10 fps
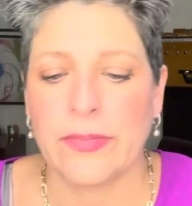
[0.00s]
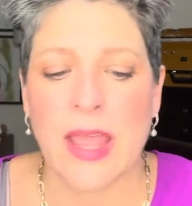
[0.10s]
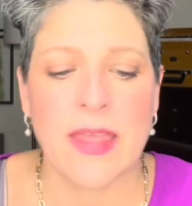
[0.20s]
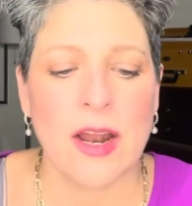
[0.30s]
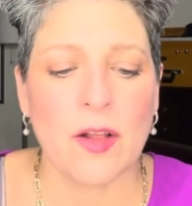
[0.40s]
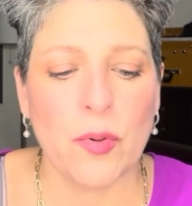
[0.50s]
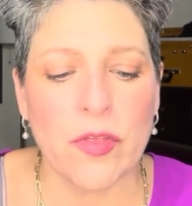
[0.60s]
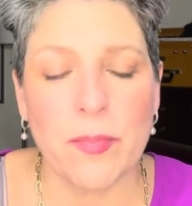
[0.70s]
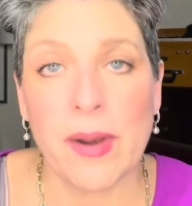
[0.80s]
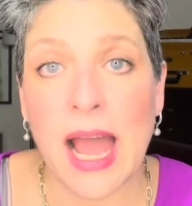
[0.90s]
And then I'll
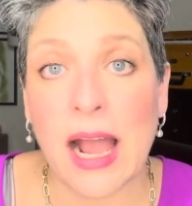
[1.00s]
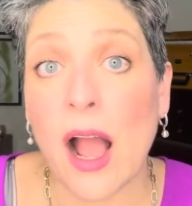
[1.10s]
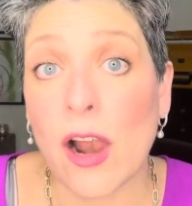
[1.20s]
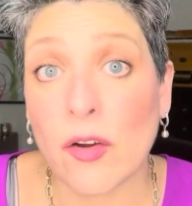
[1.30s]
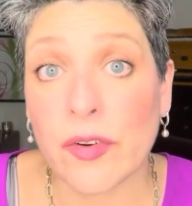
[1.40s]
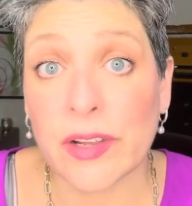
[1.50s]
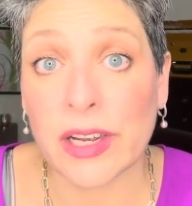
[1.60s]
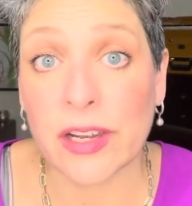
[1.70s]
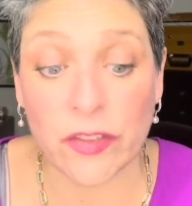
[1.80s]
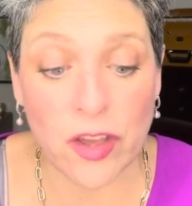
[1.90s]
put the black all over the
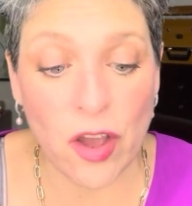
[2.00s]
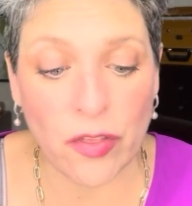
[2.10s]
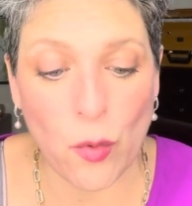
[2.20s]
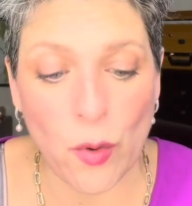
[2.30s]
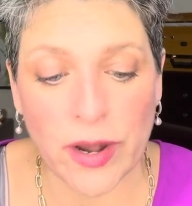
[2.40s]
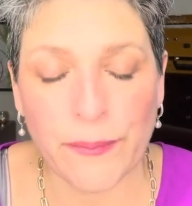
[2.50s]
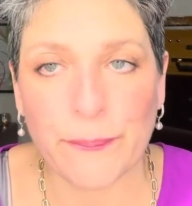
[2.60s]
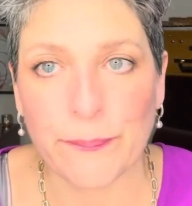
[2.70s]
lid on the other one.